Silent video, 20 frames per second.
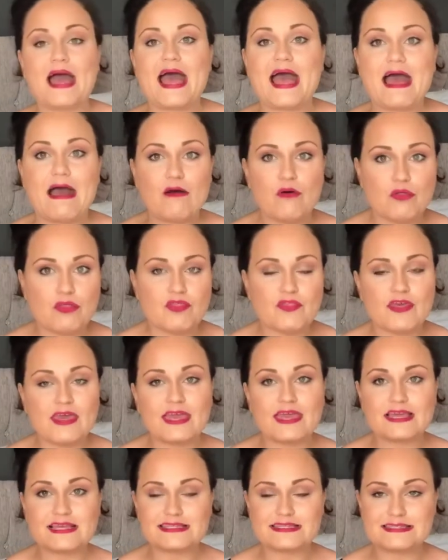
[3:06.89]
a
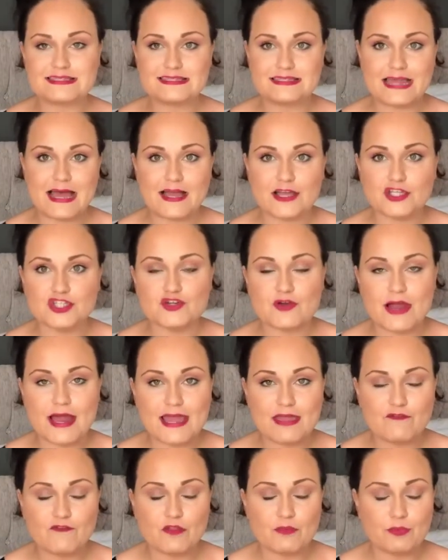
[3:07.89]
healthy snack
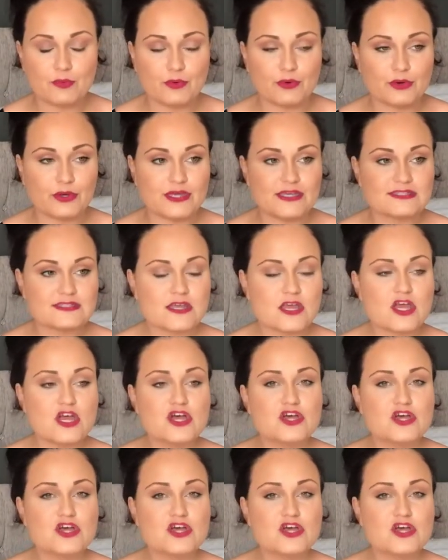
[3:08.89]
tray for the boys.